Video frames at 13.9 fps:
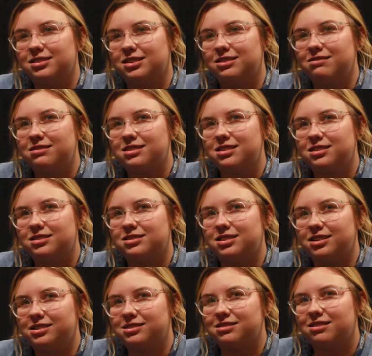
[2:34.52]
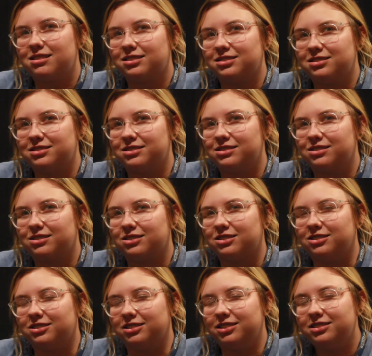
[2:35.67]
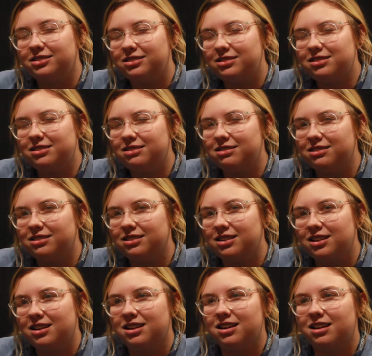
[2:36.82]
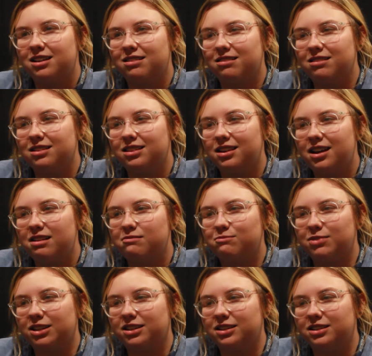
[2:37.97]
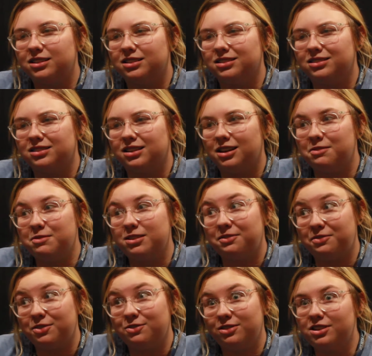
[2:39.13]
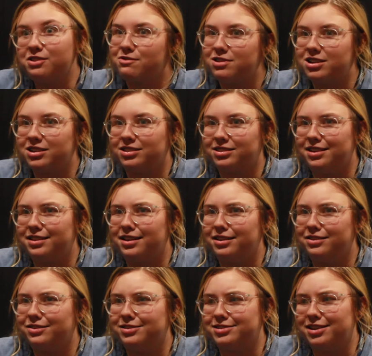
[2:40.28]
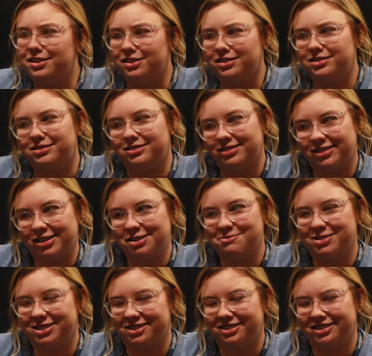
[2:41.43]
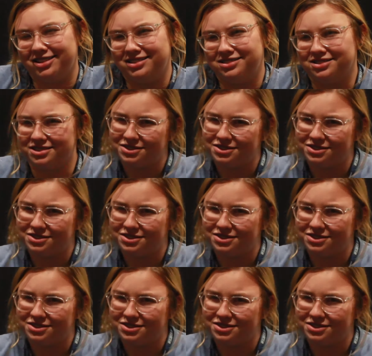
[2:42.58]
I don't think TikTok is just cringe and all that, because I mean, if you really wanted to say that, you could say Instagram is cringe or